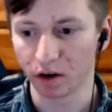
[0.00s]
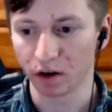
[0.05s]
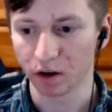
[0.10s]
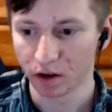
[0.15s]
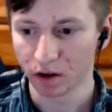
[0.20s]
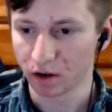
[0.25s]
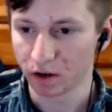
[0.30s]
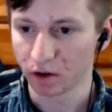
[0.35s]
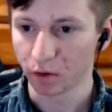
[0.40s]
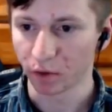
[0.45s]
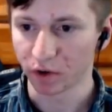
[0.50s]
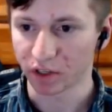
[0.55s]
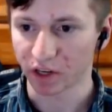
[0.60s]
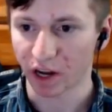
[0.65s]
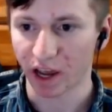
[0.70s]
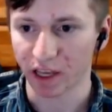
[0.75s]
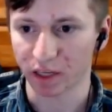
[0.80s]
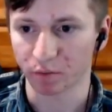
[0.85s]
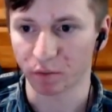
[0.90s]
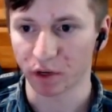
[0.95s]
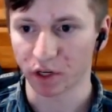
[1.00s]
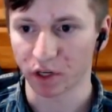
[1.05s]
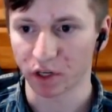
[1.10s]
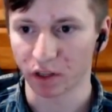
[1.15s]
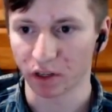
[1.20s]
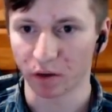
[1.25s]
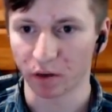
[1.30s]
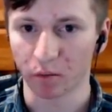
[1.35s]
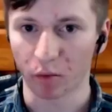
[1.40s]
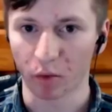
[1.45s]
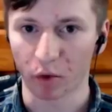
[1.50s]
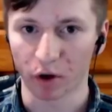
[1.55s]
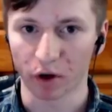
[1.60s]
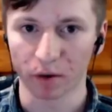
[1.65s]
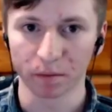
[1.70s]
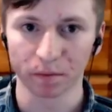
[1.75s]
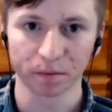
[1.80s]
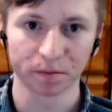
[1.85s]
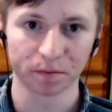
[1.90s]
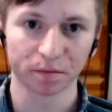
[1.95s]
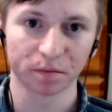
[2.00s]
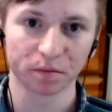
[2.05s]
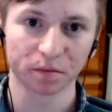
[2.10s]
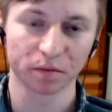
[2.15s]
and which aspect you like more.